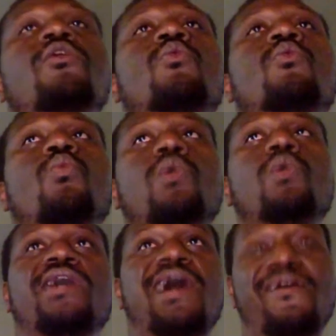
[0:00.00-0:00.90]

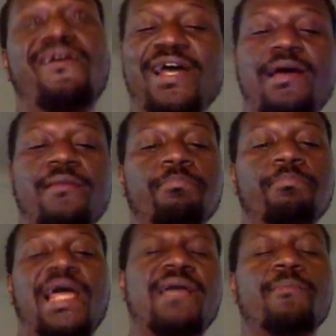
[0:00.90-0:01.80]
when I've
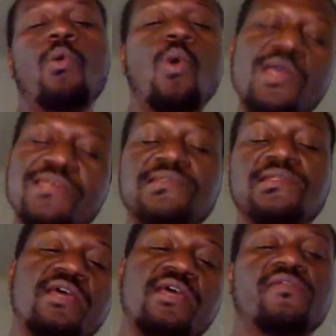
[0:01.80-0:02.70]
gotten Black boys
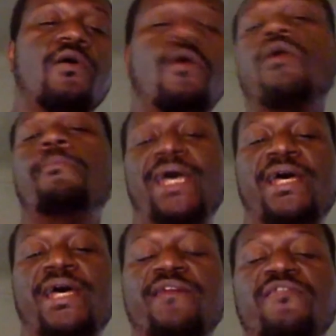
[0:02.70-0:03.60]
together on
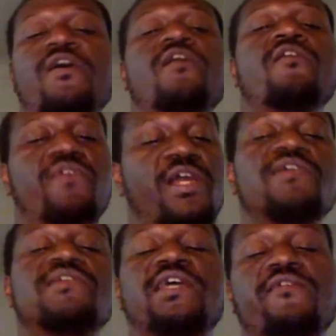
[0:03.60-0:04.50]
math,
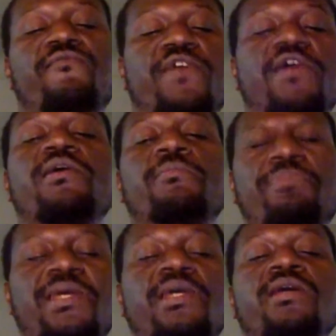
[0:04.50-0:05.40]
there's a
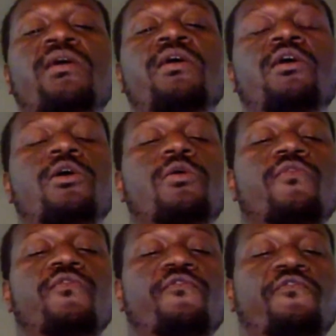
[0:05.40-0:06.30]
very big
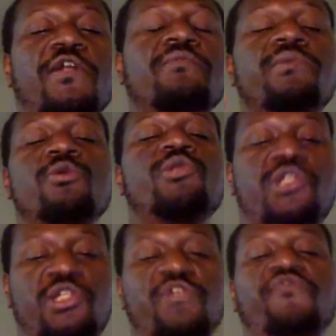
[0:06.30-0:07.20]
fundamental
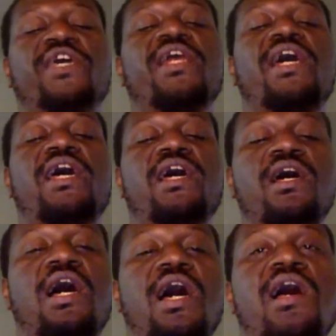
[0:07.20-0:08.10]
shift that
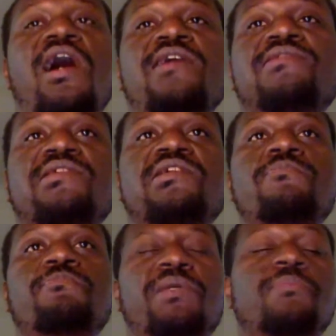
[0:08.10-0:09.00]
I
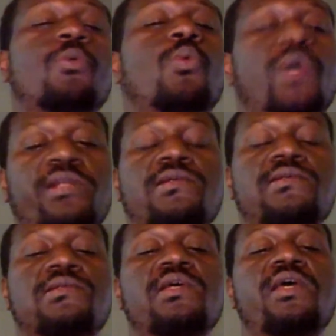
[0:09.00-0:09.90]
see people
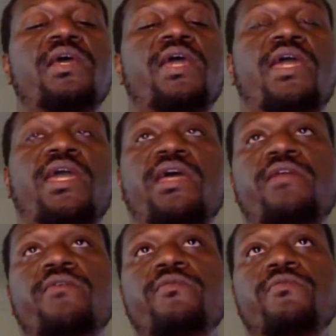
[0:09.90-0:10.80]
witness.
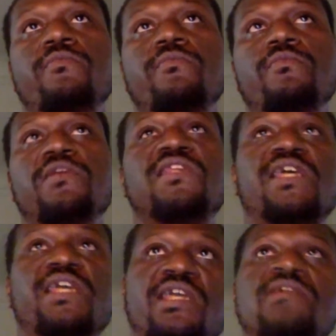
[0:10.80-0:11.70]
And the
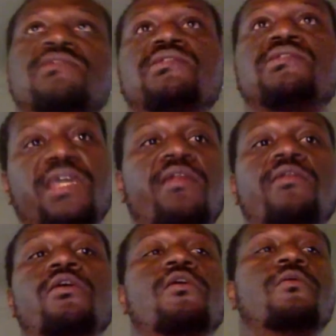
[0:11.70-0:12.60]
thing is
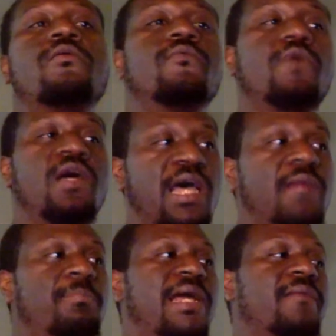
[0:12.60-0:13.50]
again, a
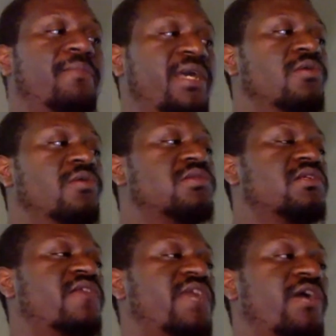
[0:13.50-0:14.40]
lot of Black males,
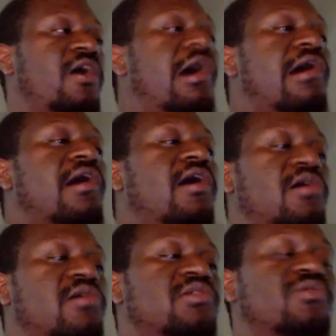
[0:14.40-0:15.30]
they are
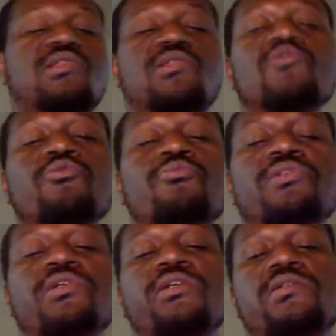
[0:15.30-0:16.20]
also
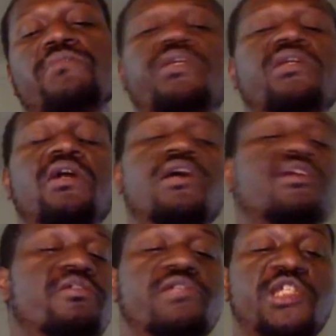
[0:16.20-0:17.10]
assumed to be
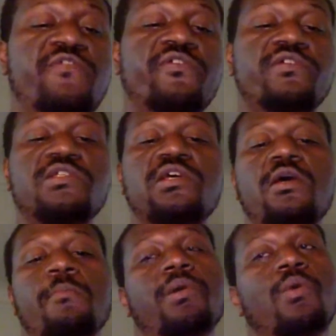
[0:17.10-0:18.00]
underachievers.
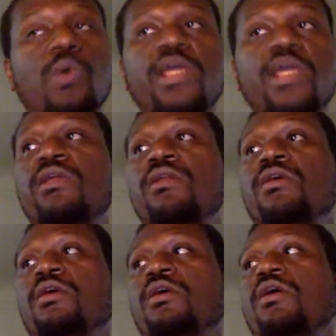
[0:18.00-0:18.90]
But
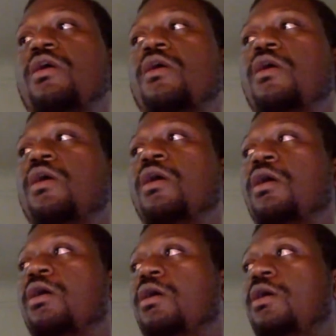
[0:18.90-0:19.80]
when
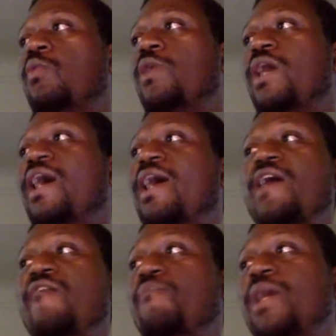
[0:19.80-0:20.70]
I
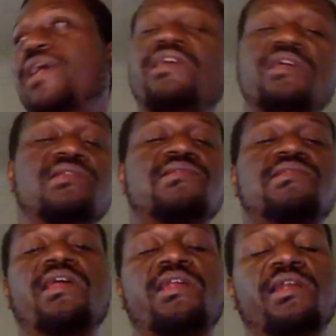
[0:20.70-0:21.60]
have my kids
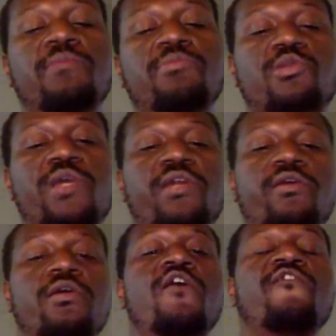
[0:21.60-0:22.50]
standing up
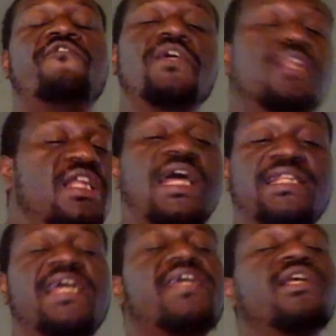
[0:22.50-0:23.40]
straighter, feeling
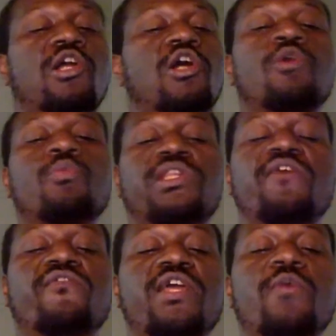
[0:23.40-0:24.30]
like they can learn
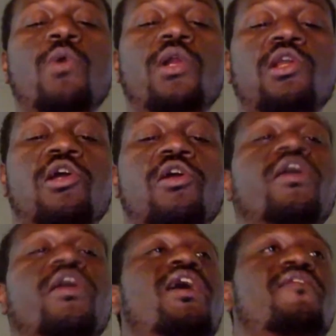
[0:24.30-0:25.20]
whatever they want to
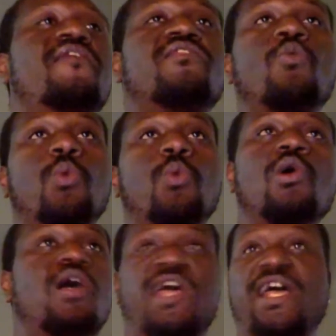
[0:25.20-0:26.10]
learn, and that the
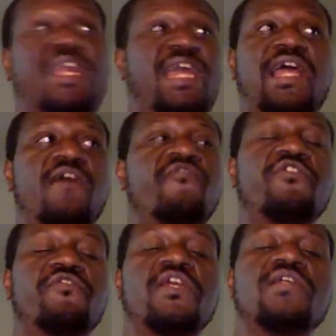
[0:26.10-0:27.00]
world, that not
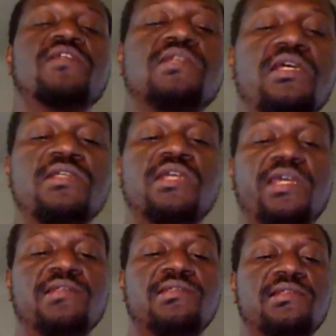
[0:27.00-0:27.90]
everything is
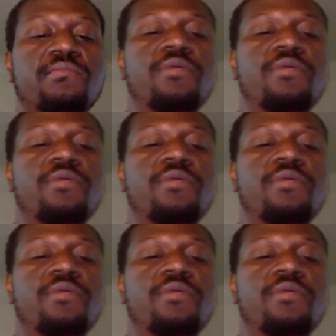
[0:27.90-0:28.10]
against them,